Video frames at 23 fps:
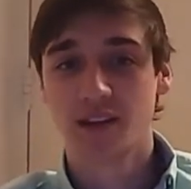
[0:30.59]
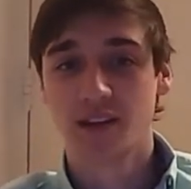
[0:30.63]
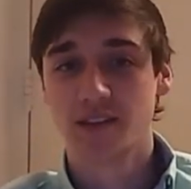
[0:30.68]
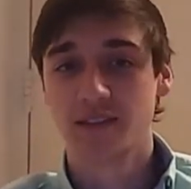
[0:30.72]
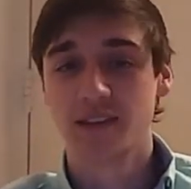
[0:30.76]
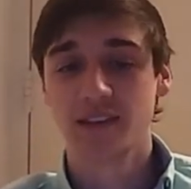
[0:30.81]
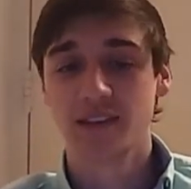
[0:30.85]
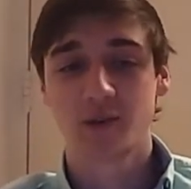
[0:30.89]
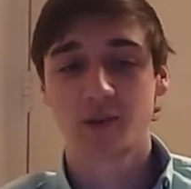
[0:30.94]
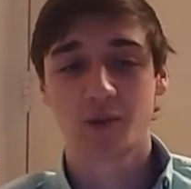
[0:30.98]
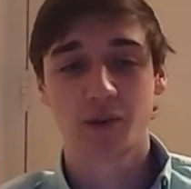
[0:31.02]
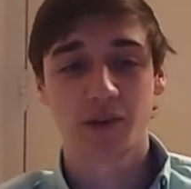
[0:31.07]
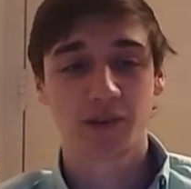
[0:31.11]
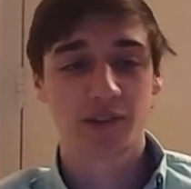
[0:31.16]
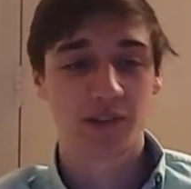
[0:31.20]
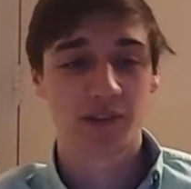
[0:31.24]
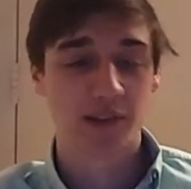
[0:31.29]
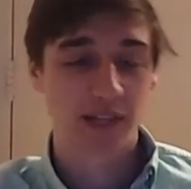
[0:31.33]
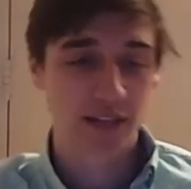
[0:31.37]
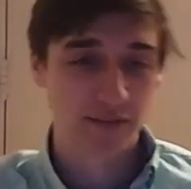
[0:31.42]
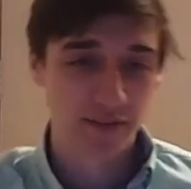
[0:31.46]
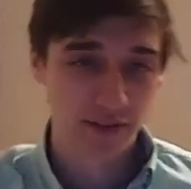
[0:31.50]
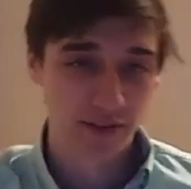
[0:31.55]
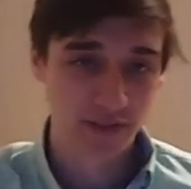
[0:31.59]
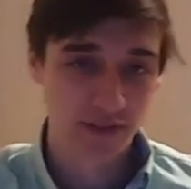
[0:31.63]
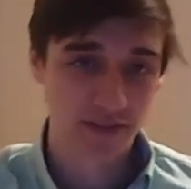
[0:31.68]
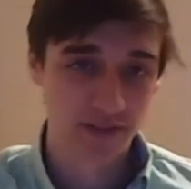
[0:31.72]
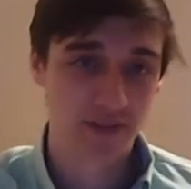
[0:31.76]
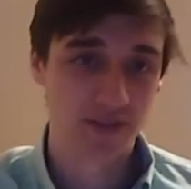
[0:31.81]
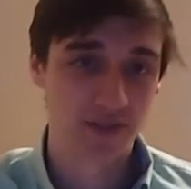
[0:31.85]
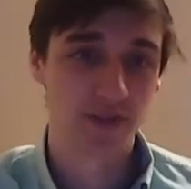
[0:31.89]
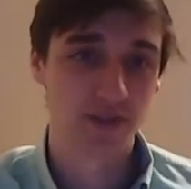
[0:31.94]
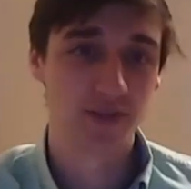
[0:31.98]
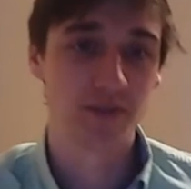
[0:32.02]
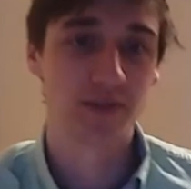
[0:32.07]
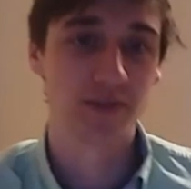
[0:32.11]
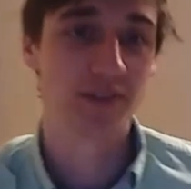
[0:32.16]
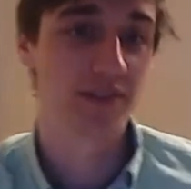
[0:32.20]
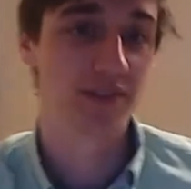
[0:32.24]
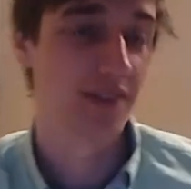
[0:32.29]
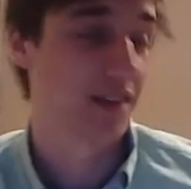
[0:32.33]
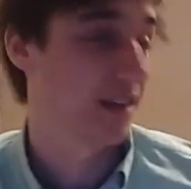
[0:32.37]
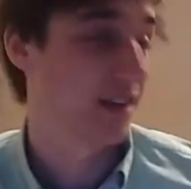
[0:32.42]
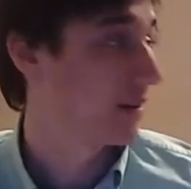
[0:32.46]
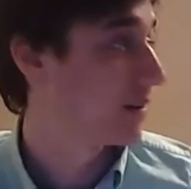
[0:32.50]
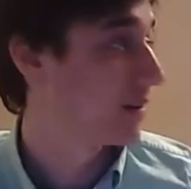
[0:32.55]
they'd quickly laugh off as a joke, as
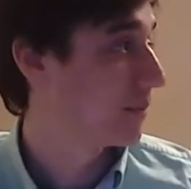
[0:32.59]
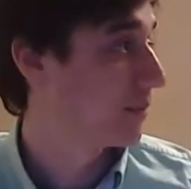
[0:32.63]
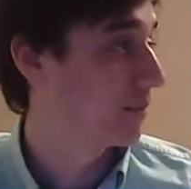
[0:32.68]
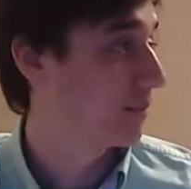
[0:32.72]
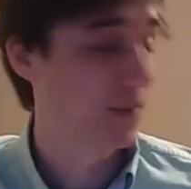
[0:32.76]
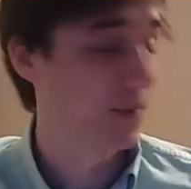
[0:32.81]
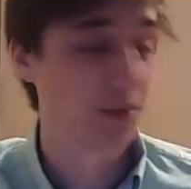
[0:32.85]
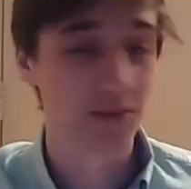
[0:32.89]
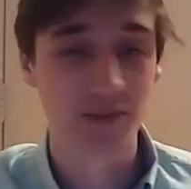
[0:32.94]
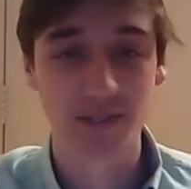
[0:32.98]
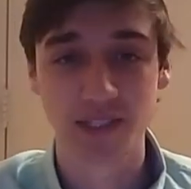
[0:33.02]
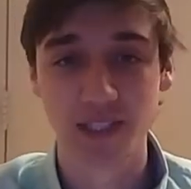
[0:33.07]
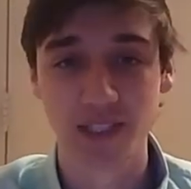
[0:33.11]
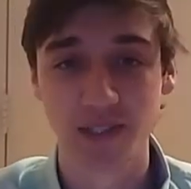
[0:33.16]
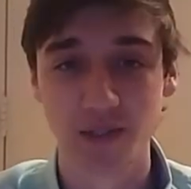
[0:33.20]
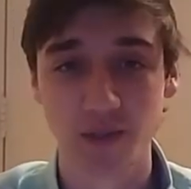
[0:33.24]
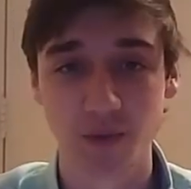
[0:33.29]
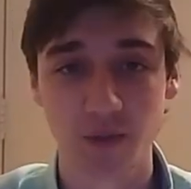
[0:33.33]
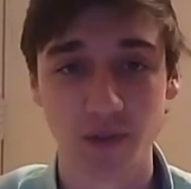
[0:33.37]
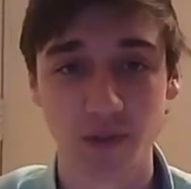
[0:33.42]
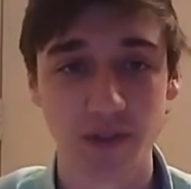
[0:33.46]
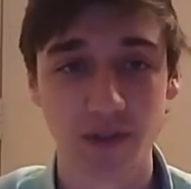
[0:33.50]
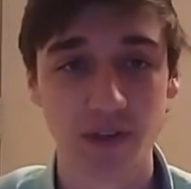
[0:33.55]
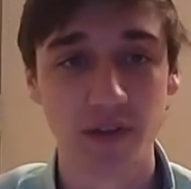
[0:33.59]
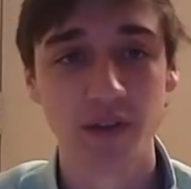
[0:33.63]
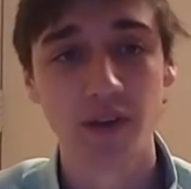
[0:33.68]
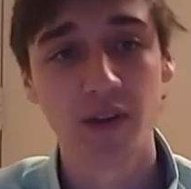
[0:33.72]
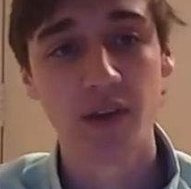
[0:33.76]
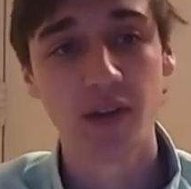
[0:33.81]
most teens would.